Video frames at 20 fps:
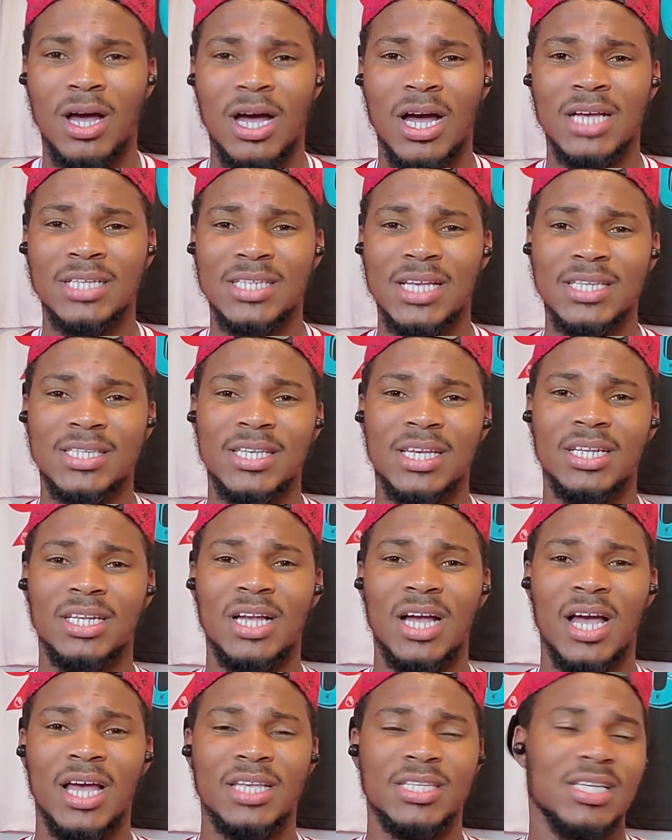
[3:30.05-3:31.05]
As I said
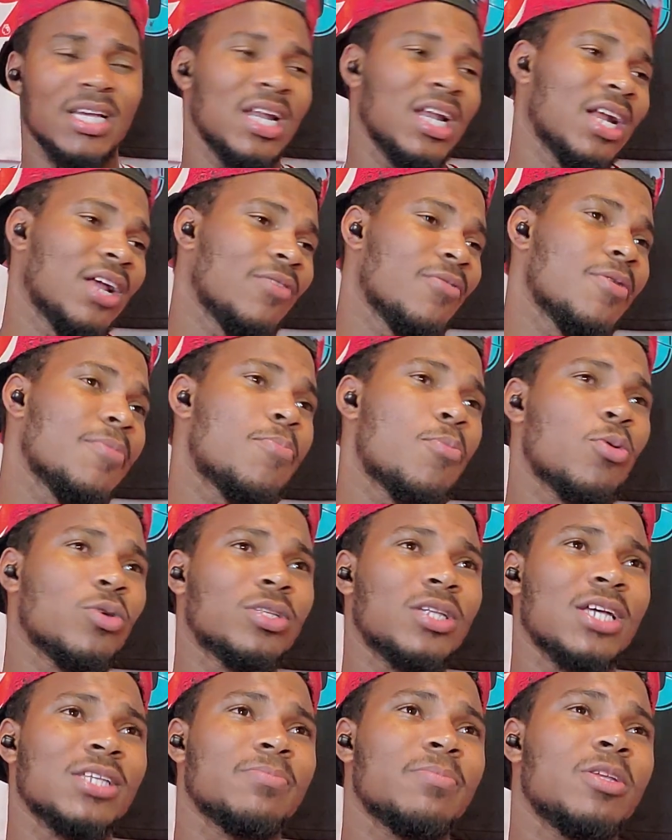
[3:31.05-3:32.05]
guys, a lot of
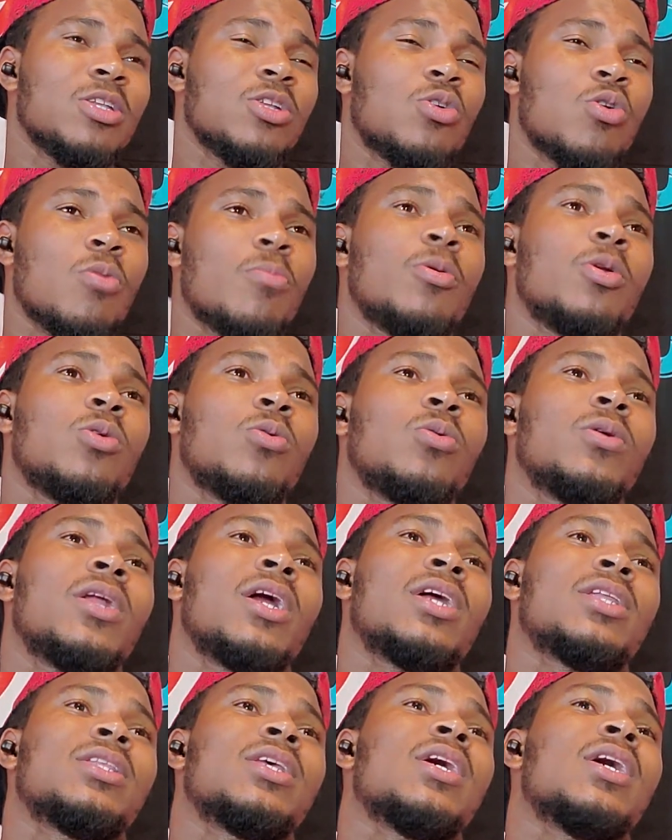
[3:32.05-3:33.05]
reports has been coming out
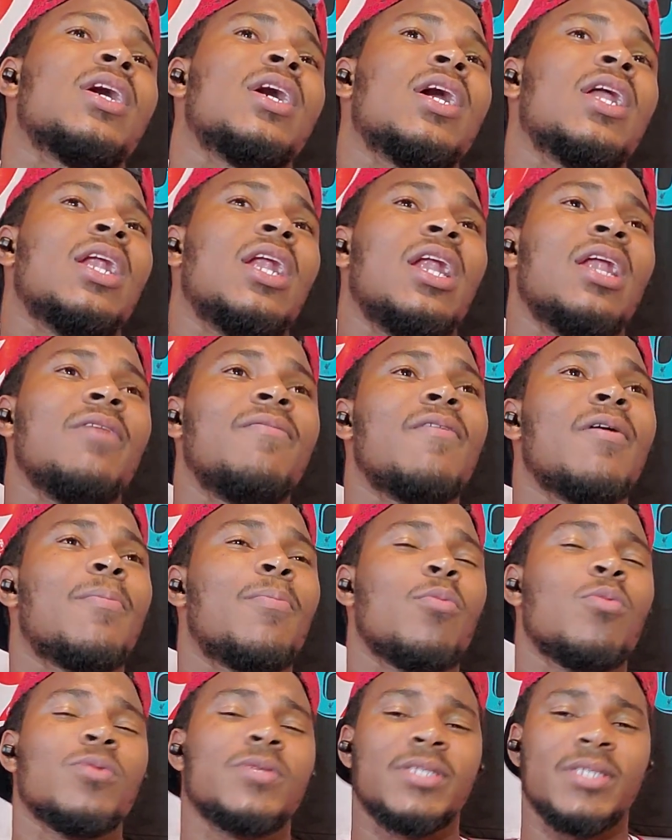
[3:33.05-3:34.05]
that
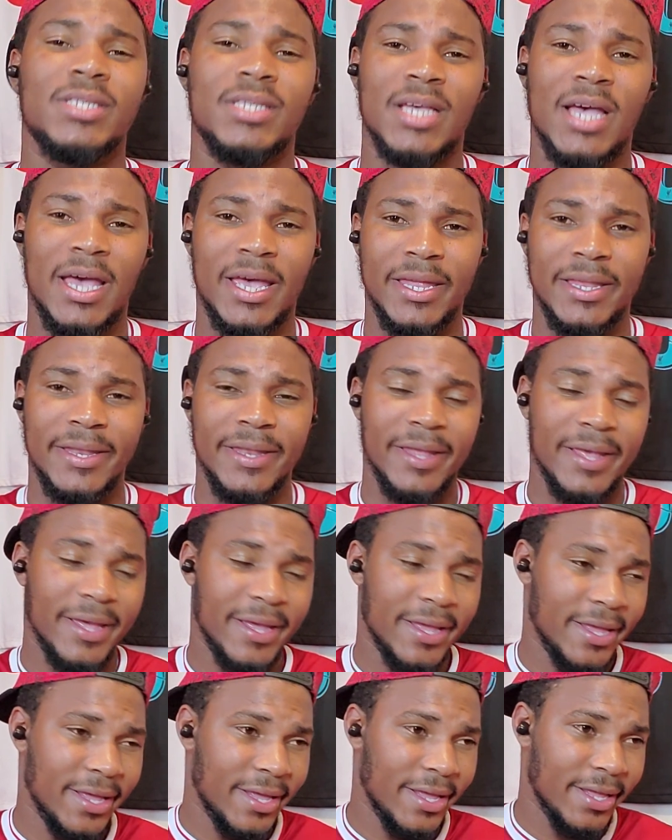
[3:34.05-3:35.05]
Liverpool signed
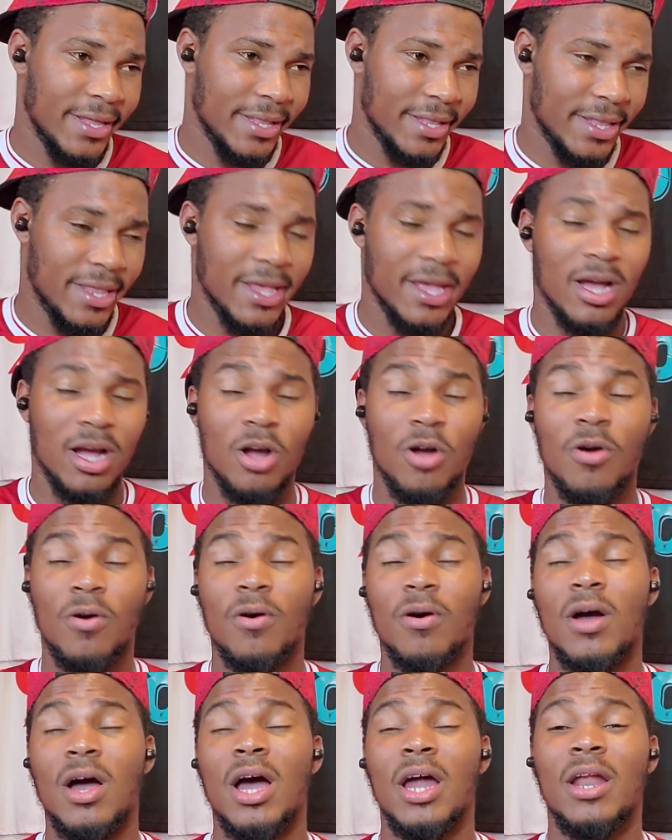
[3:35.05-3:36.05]
Thiago
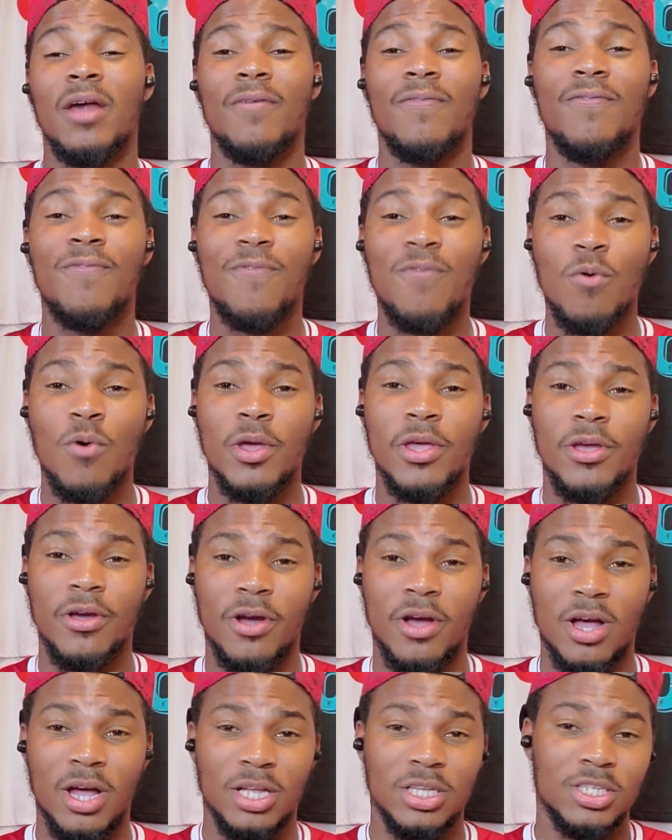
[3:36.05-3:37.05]
on a 4-year
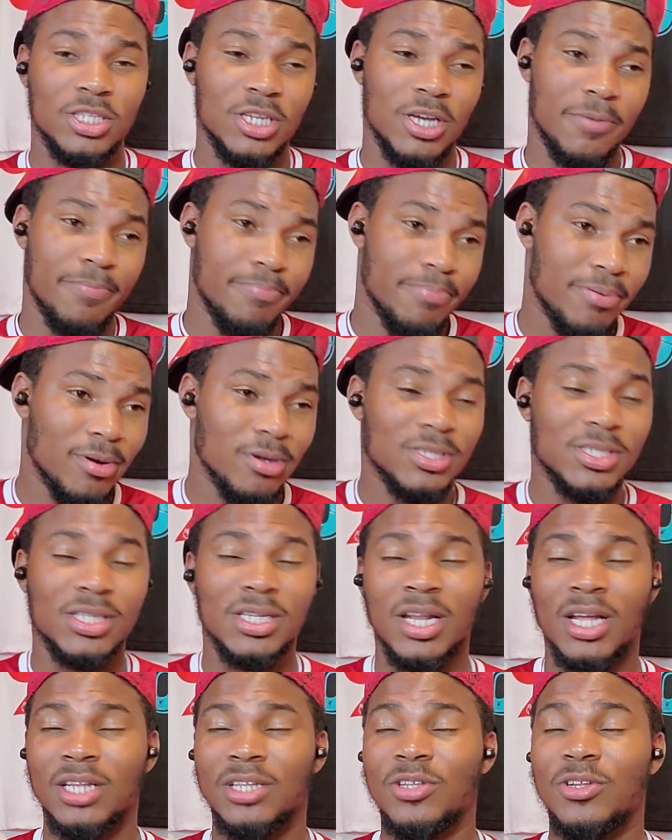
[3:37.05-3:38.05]
contract,
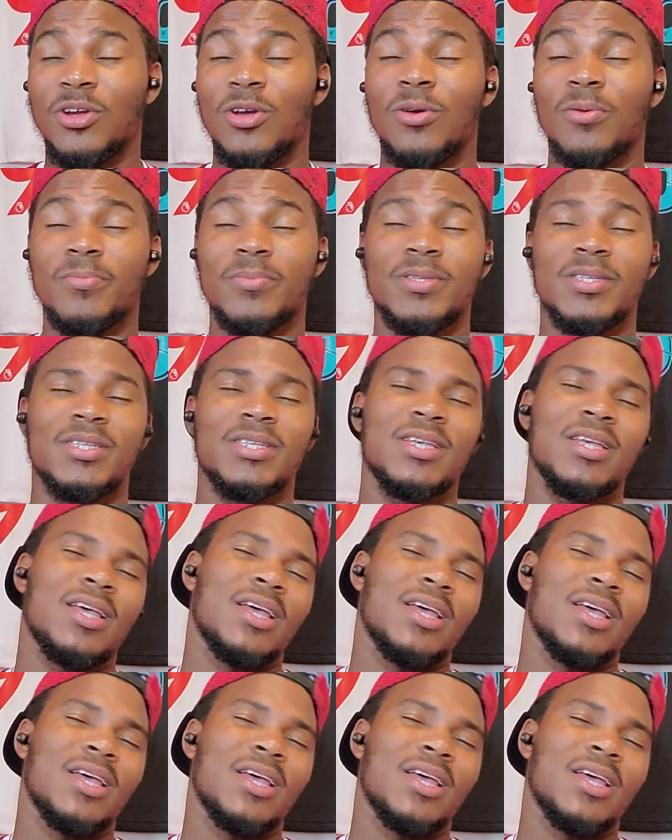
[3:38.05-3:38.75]
personal terms,